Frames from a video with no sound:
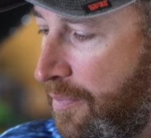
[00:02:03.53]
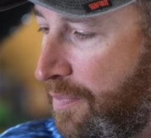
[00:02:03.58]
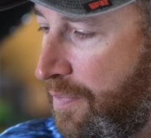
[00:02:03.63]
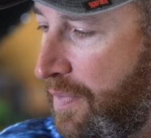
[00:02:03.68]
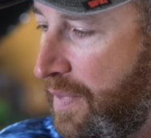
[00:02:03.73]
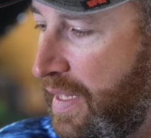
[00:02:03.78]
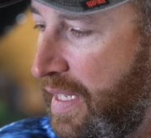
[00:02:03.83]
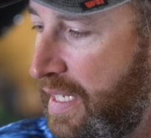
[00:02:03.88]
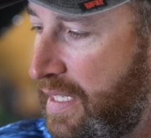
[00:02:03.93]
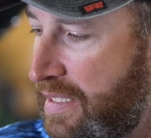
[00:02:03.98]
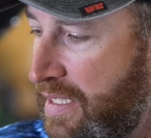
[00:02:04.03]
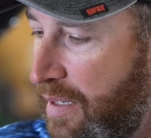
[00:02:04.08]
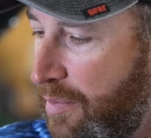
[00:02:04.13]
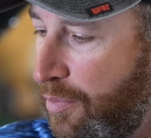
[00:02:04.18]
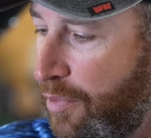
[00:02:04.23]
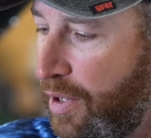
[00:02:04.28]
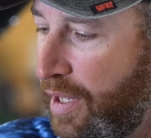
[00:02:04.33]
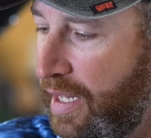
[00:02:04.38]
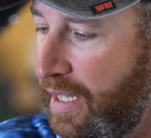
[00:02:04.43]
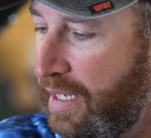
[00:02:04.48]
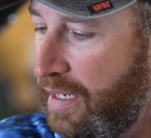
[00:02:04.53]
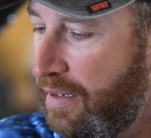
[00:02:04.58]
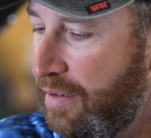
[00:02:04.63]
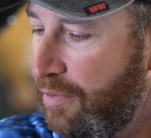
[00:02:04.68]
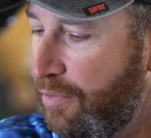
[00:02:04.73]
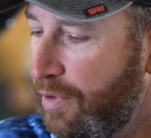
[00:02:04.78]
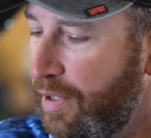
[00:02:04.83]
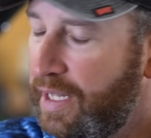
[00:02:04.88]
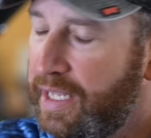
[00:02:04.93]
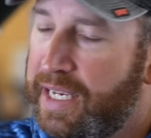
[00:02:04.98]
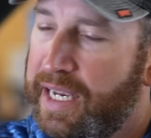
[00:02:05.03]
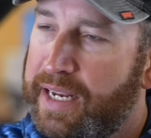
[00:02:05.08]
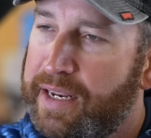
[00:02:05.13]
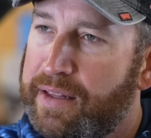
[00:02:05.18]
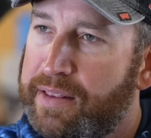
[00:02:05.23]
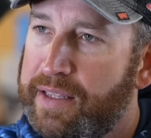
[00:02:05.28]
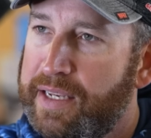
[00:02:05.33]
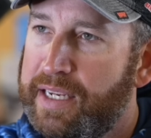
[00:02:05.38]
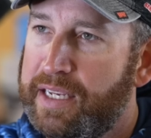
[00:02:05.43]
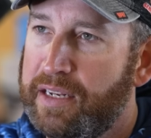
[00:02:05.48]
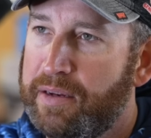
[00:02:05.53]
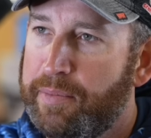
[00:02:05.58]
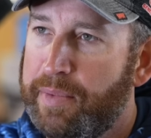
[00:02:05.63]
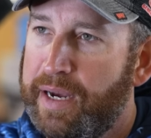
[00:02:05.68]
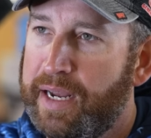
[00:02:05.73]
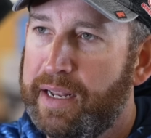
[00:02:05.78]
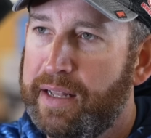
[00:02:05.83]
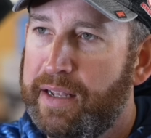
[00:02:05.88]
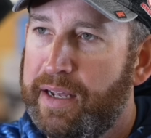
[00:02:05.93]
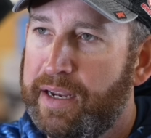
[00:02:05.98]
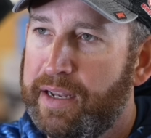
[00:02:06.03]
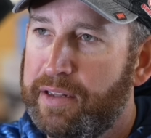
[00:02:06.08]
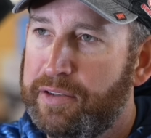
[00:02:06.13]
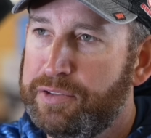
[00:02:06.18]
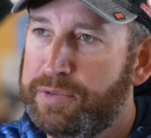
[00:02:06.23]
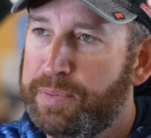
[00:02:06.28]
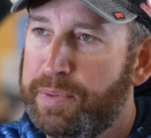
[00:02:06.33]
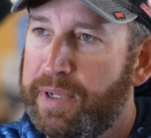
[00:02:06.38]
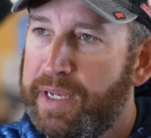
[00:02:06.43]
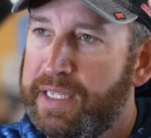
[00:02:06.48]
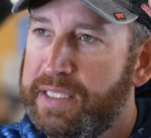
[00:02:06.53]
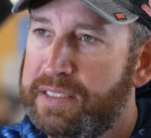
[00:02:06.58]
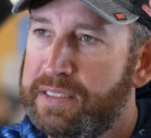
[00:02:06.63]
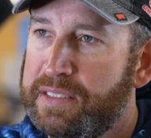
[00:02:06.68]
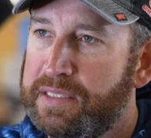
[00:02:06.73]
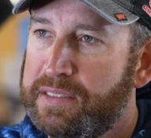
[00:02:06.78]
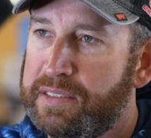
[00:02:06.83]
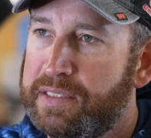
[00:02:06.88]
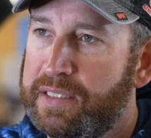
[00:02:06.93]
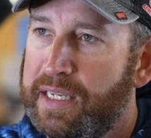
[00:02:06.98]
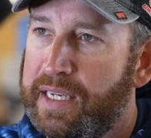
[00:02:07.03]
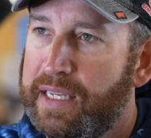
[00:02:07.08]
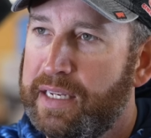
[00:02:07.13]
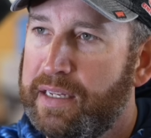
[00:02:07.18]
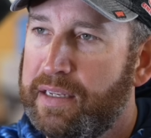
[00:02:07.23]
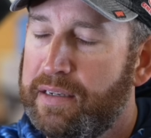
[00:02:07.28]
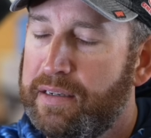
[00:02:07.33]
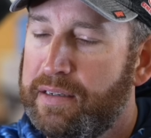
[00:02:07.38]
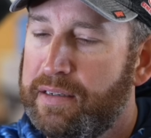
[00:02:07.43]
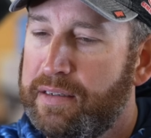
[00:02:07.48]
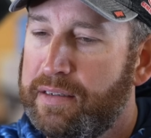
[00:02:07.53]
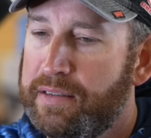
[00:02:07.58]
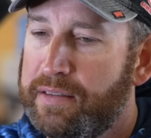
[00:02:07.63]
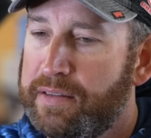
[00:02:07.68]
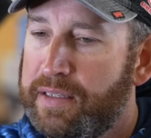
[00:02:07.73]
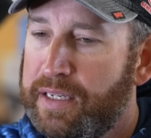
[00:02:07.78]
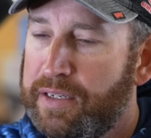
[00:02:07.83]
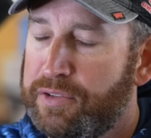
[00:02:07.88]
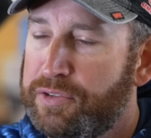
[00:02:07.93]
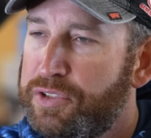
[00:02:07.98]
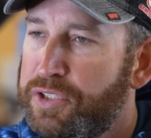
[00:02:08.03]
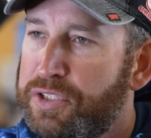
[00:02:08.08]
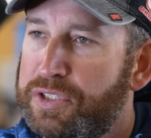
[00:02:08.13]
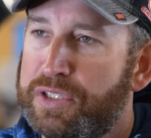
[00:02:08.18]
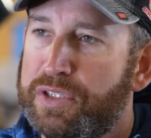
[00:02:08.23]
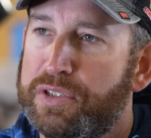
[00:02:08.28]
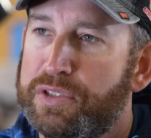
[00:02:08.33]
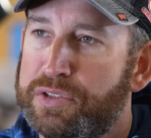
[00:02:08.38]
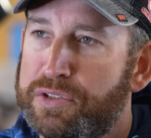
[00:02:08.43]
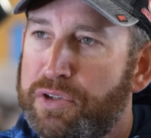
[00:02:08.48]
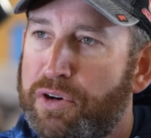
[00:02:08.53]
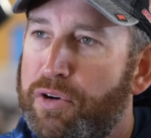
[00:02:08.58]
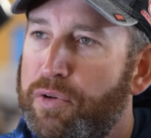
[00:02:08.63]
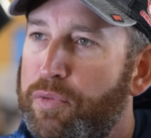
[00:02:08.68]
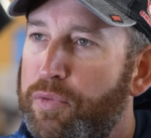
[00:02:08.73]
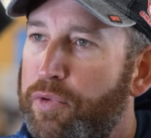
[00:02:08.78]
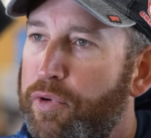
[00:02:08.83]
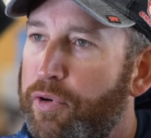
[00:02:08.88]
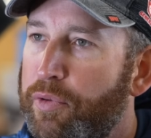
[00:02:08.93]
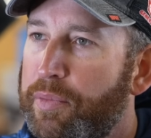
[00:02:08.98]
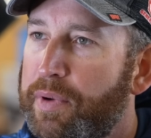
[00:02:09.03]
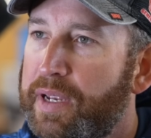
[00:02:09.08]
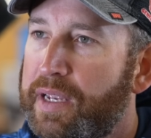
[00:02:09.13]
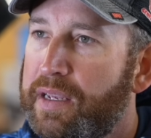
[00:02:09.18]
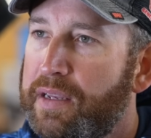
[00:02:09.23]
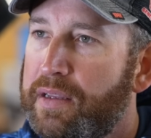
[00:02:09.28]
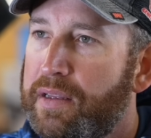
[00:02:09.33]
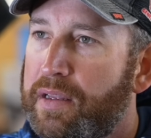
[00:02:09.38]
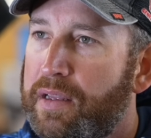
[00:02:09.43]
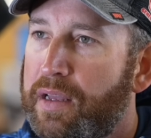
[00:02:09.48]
this, I'm really kind of thinking about a lot of those places that are just going to start warming